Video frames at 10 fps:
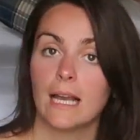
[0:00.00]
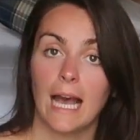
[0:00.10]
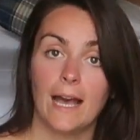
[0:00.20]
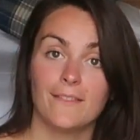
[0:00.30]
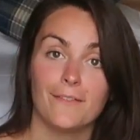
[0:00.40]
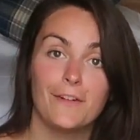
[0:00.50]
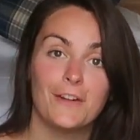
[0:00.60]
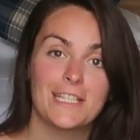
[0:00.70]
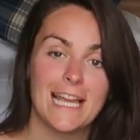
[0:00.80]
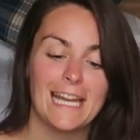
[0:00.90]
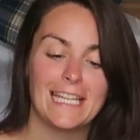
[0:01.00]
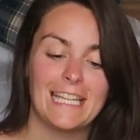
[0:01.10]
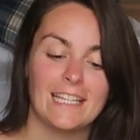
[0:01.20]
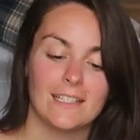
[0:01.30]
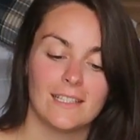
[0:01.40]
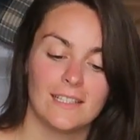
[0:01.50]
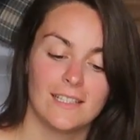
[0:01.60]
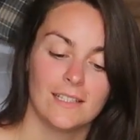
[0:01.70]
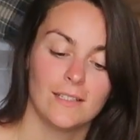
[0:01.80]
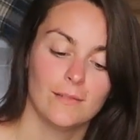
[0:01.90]
have a very tiny
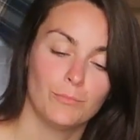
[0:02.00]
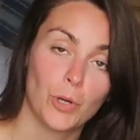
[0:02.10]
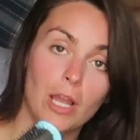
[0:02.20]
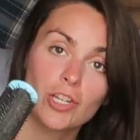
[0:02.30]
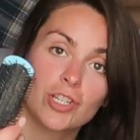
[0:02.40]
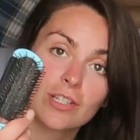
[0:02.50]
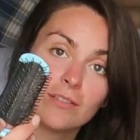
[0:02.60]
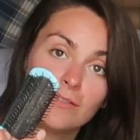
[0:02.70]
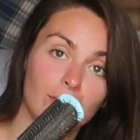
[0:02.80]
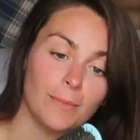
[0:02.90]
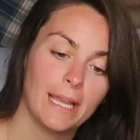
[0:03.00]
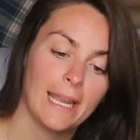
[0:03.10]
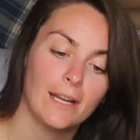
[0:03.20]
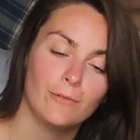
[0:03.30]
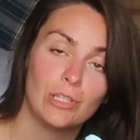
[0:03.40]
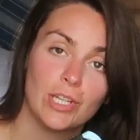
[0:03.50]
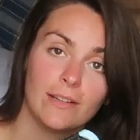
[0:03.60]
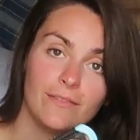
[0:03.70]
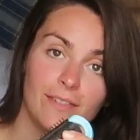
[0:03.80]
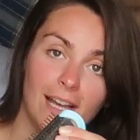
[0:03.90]
brush for my hair, which
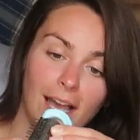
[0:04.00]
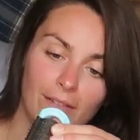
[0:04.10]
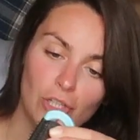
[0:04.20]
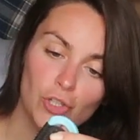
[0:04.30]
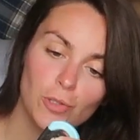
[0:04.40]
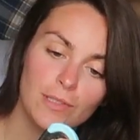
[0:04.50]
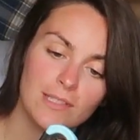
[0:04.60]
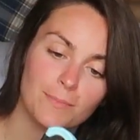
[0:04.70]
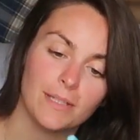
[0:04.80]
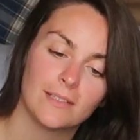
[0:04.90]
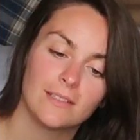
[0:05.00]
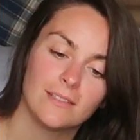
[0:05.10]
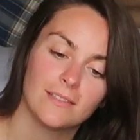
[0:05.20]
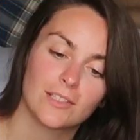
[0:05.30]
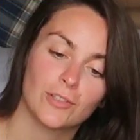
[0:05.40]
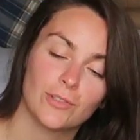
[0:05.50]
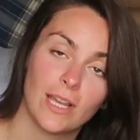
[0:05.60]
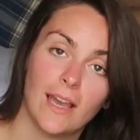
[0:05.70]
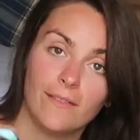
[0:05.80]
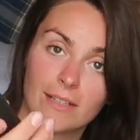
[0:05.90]
I haven't used, but it's good to
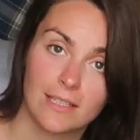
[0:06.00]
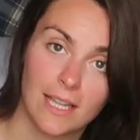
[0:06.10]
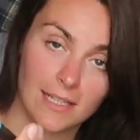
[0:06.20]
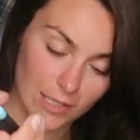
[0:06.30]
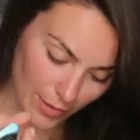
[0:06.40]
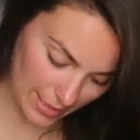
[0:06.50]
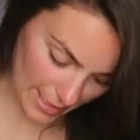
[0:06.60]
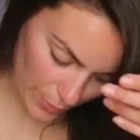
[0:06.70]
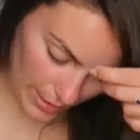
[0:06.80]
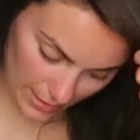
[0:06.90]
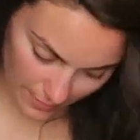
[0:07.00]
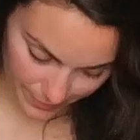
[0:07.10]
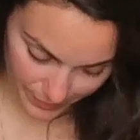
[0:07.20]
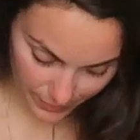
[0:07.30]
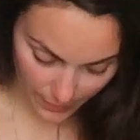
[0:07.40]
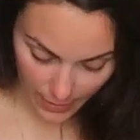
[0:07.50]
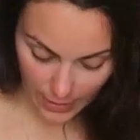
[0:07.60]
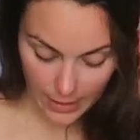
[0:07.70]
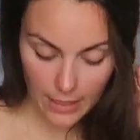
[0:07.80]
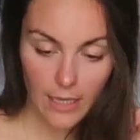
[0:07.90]
have, and again, it's quite lightweight.
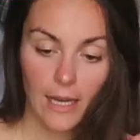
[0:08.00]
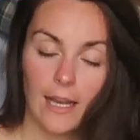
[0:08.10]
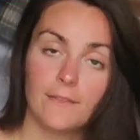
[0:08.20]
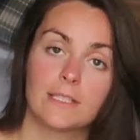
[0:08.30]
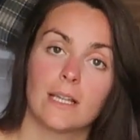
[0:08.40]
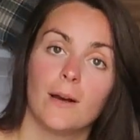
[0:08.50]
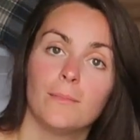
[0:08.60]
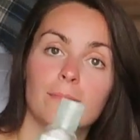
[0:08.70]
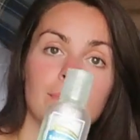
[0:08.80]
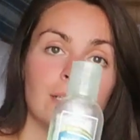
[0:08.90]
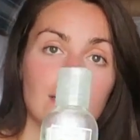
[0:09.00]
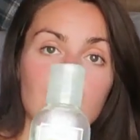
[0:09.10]
I have some